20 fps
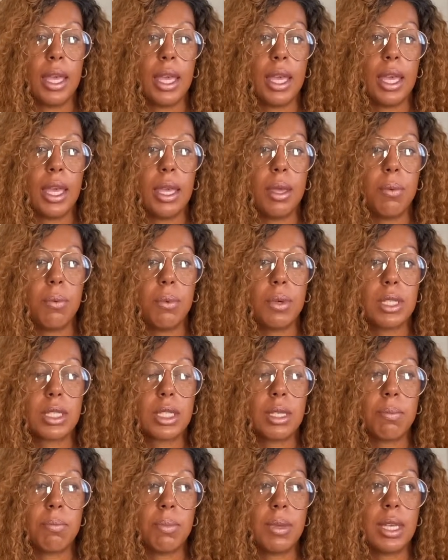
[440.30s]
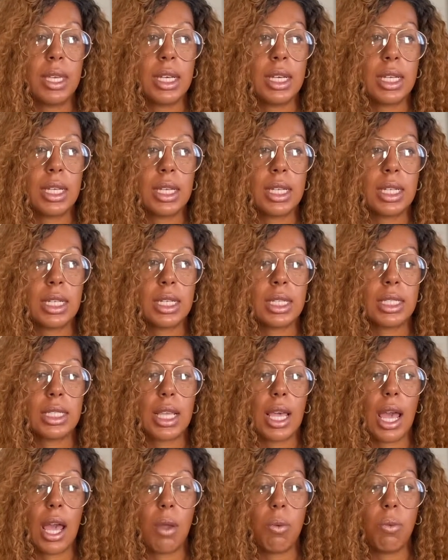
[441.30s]
it wasn't because
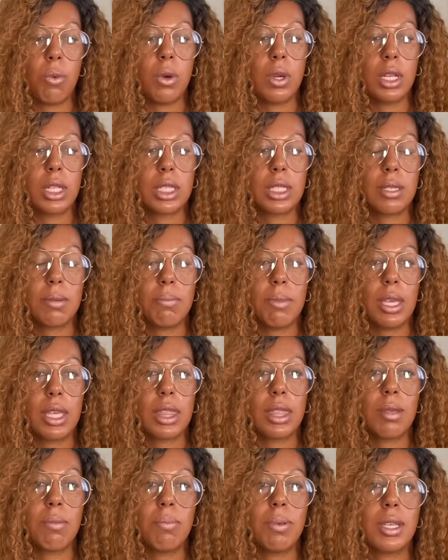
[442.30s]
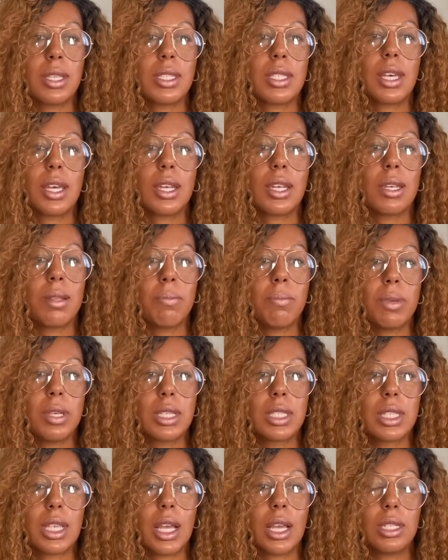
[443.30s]
I wanted to make the best out of the best.
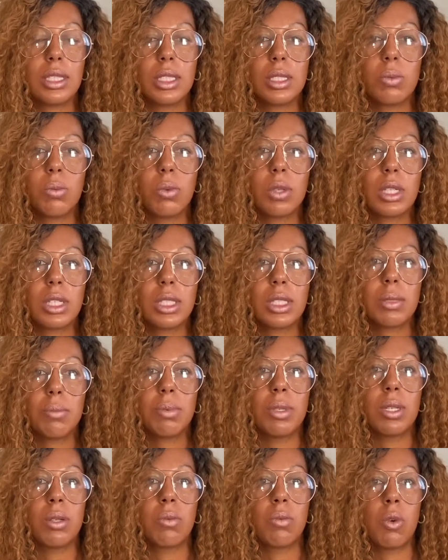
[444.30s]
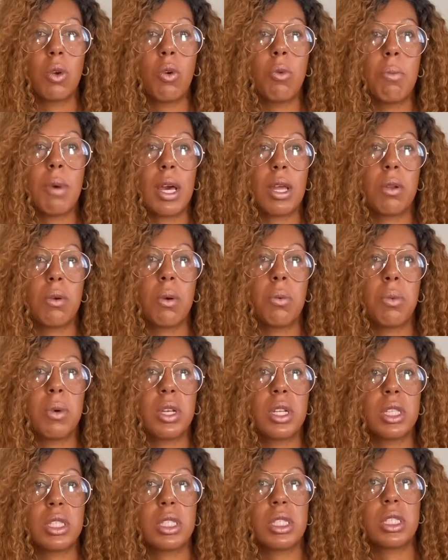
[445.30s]
I just wanted to be a role model. I wanted
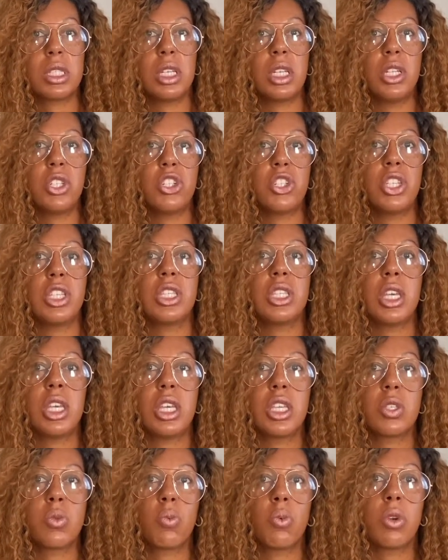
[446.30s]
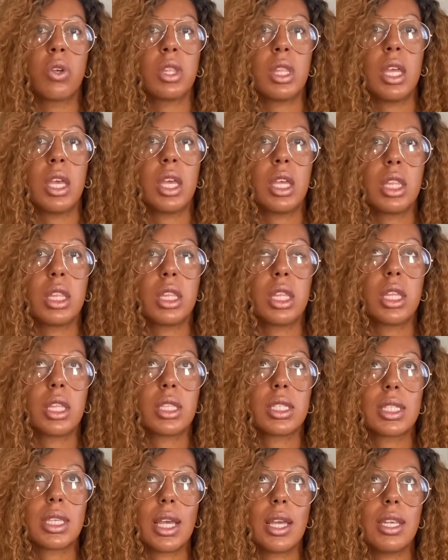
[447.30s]
to teach these kids work ethics.
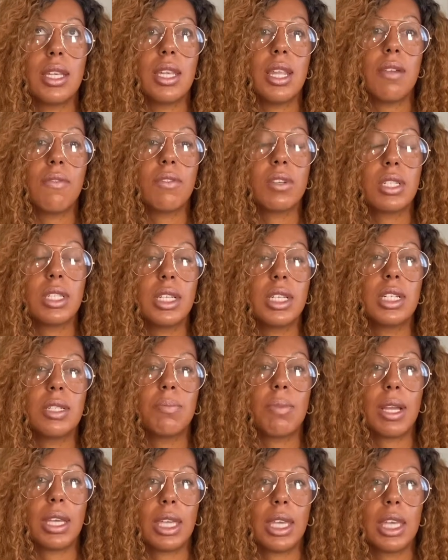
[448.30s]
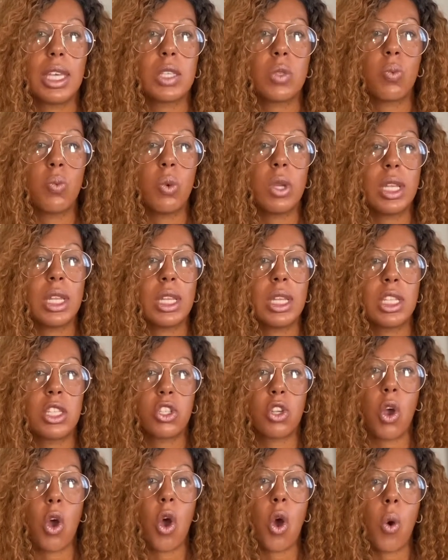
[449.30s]
I never teach my kids winning is
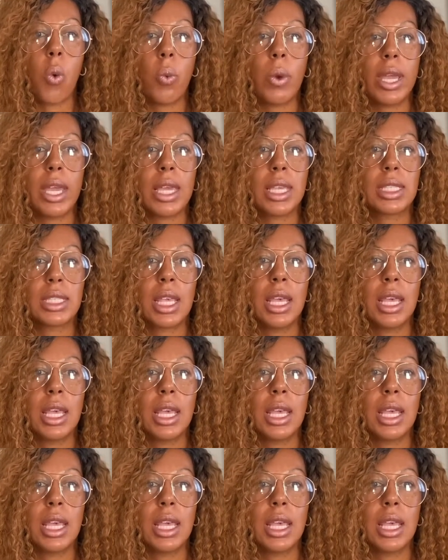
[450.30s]
always